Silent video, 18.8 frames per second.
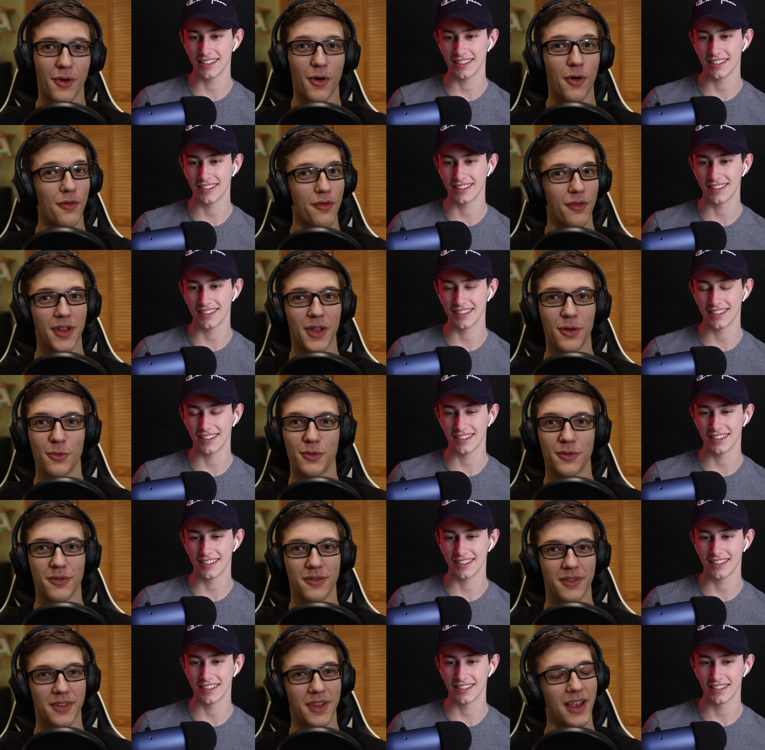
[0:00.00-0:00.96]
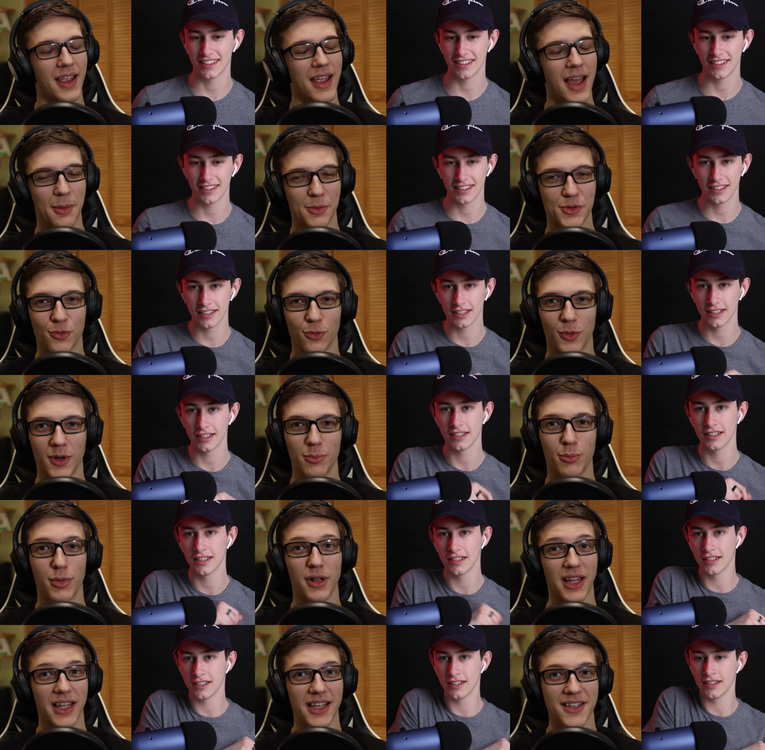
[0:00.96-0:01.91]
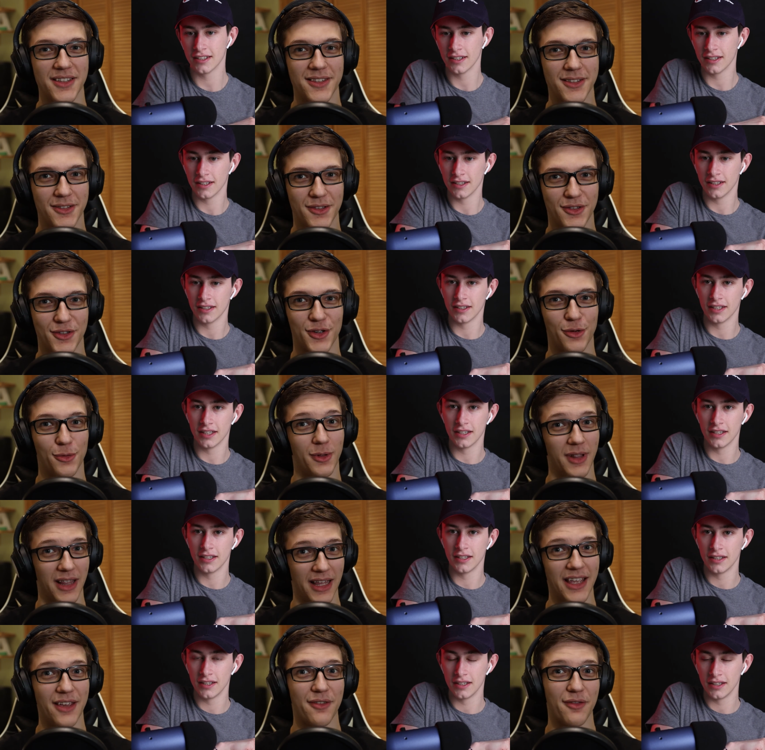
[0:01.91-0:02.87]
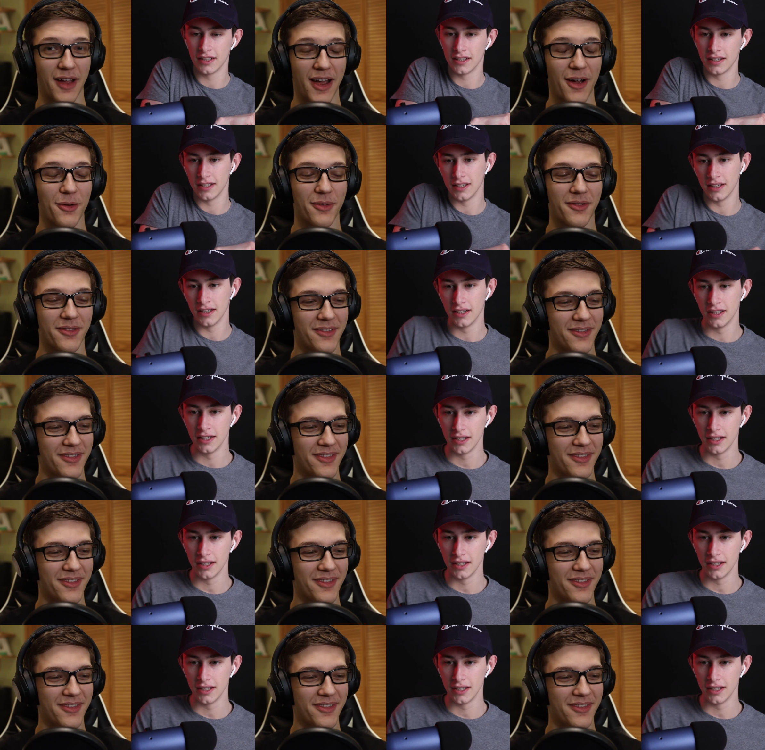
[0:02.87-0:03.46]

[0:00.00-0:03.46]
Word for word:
Speaker 1: hopefully we'll capture one. Please don't leave out